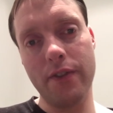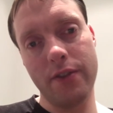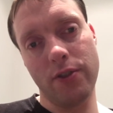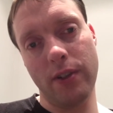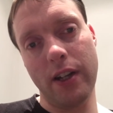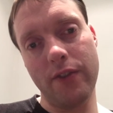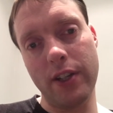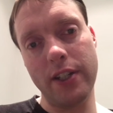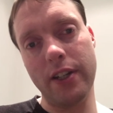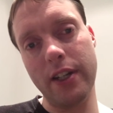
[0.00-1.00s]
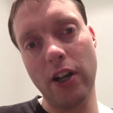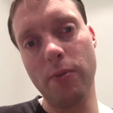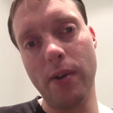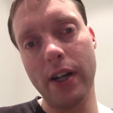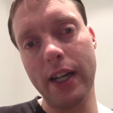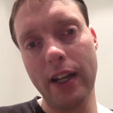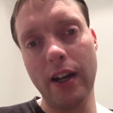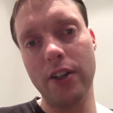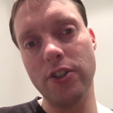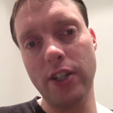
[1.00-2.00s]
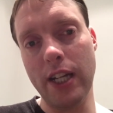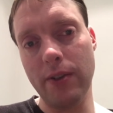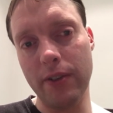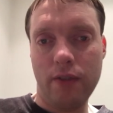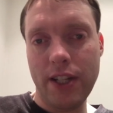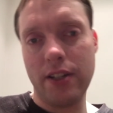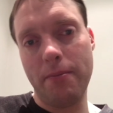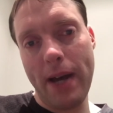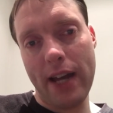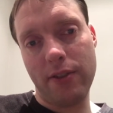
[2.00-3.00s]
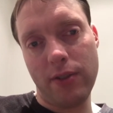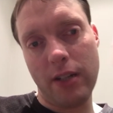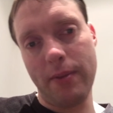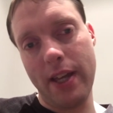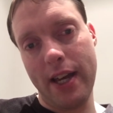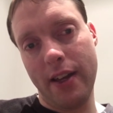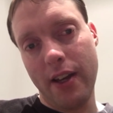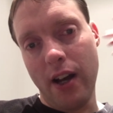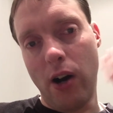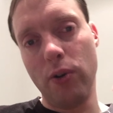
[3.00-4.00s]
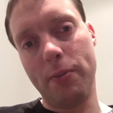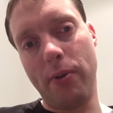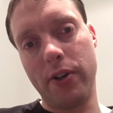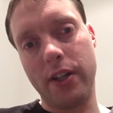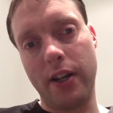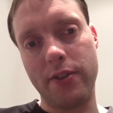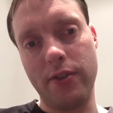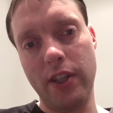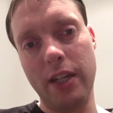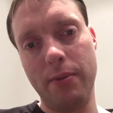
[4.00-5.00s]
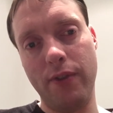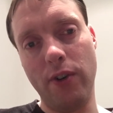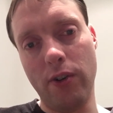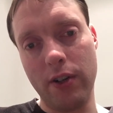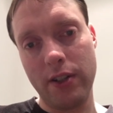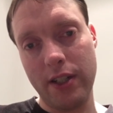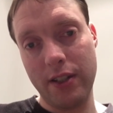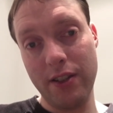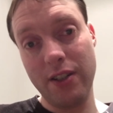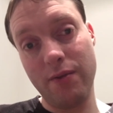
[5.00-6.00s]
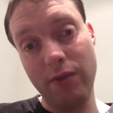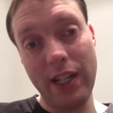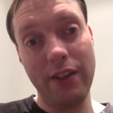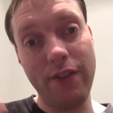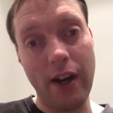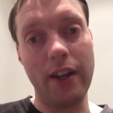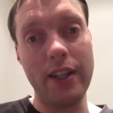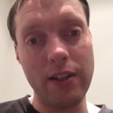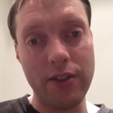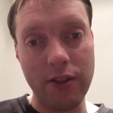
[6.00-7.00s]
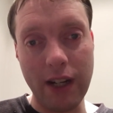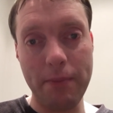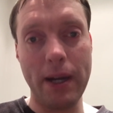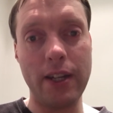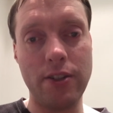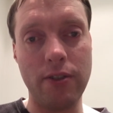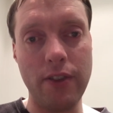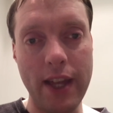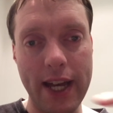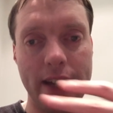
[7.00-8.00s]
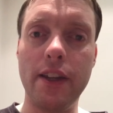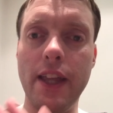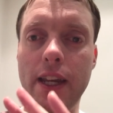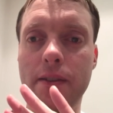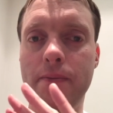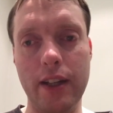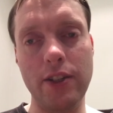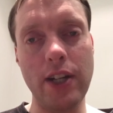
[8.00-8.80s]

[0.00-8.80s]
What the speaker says: shortly after I started homeworking last year, and listened back through some of their older podcasts from the year before, because it's just really fun. There's lots of great banter on there. And then in